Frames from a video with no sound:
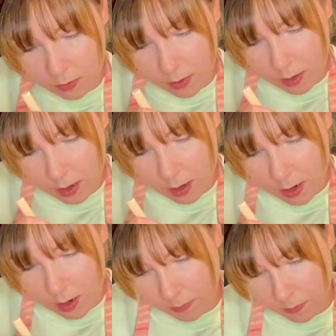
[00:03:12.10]

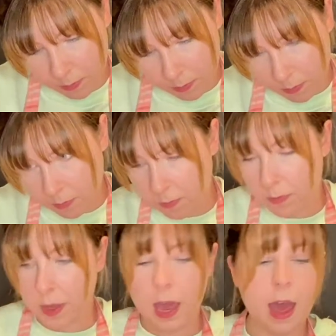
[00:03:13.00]
done.
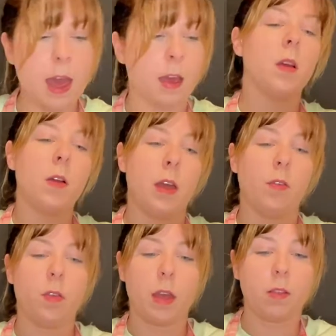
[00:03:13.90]
Yay! Okay,
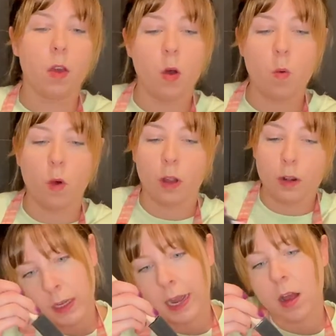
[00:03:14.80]
so that's coat
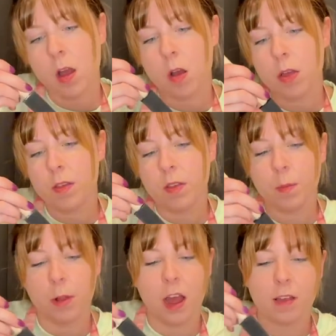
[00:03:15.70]
one. I got all the
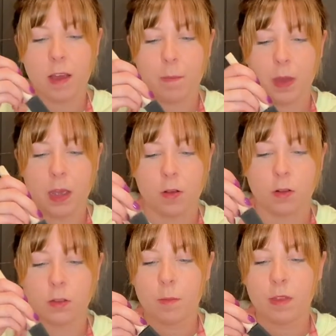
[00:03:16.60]
supplies at
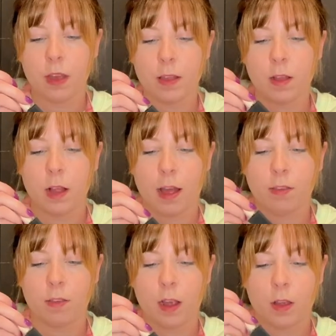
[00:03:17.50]
Michael's. Besides the
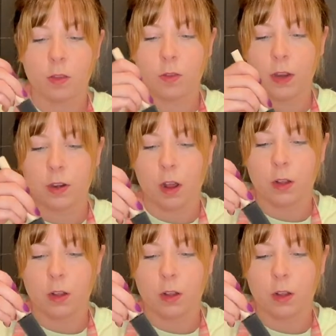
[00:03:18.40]
glasses, I got those at Dollar